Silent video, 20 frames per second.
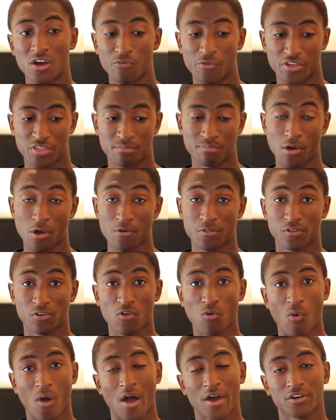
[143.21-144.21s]
with both
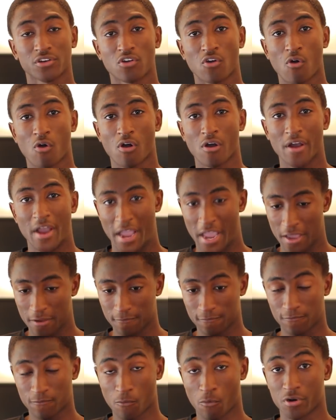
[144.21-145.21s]
quad core
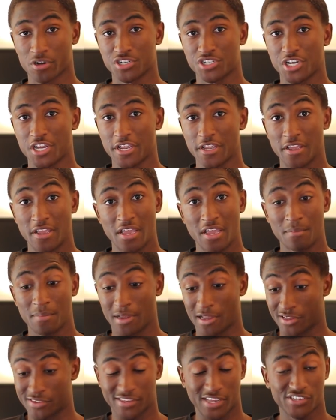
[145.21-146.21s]
and 4G
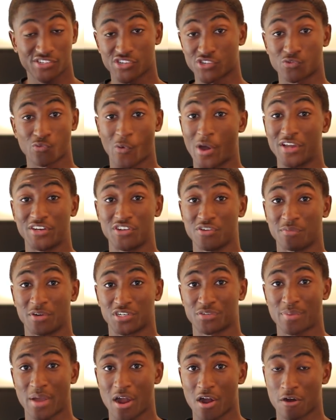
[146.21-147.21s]
because that's just way too
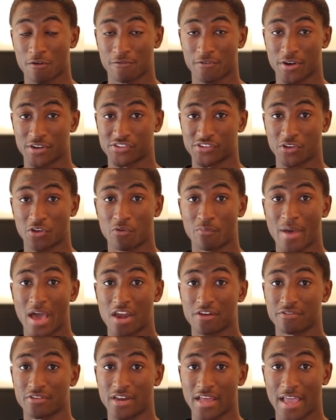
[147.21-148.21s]
much power for a single
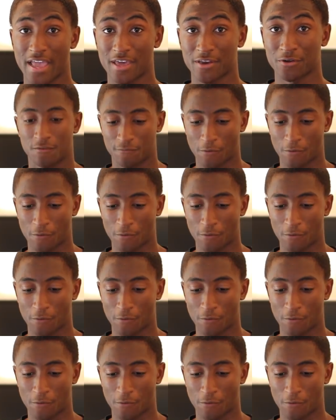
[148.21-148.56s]
battery to handle.